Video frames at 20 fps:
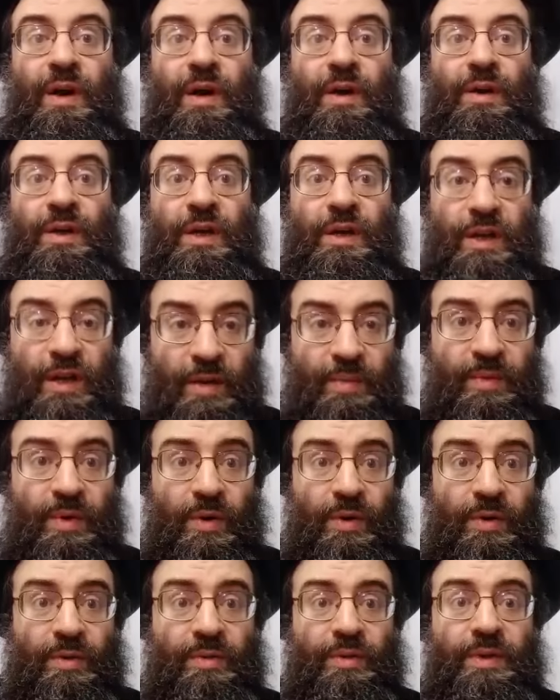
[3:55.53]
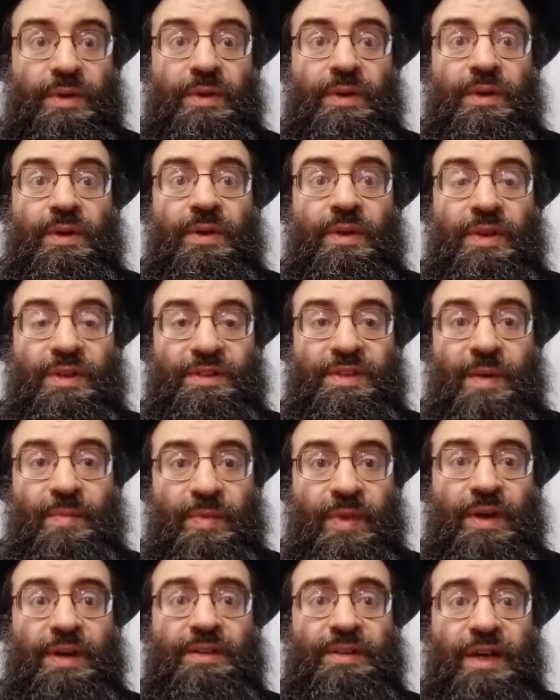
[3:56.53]
In Hebrew, the same
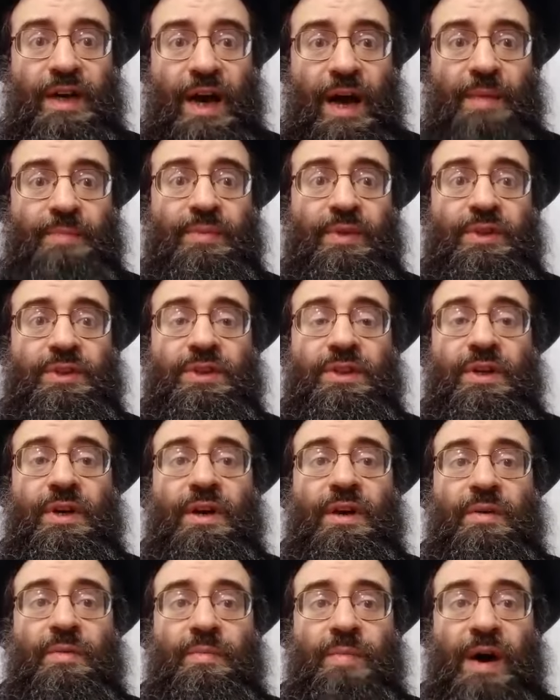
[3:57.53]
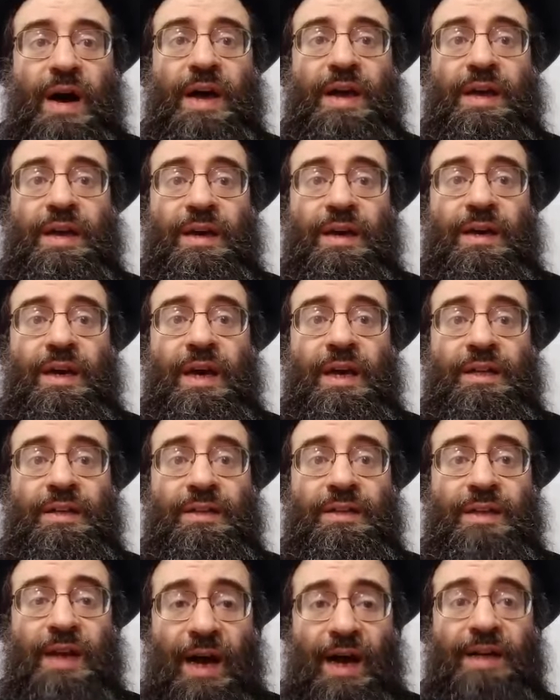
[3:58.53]
thing is accomplished by a
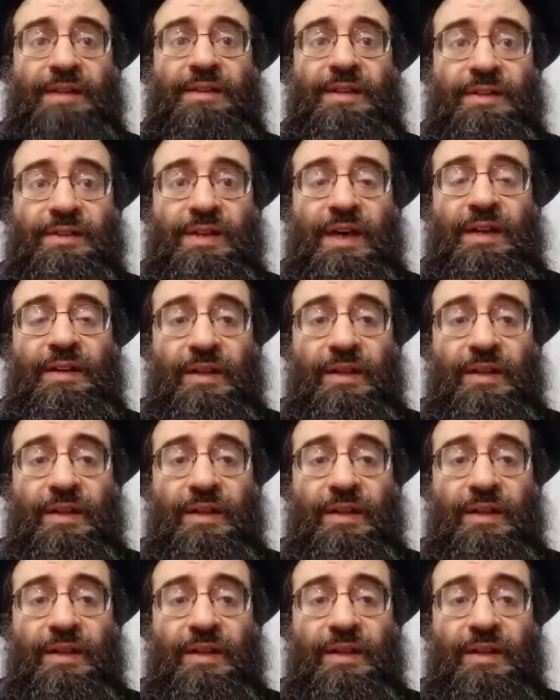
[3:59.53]
dot inside the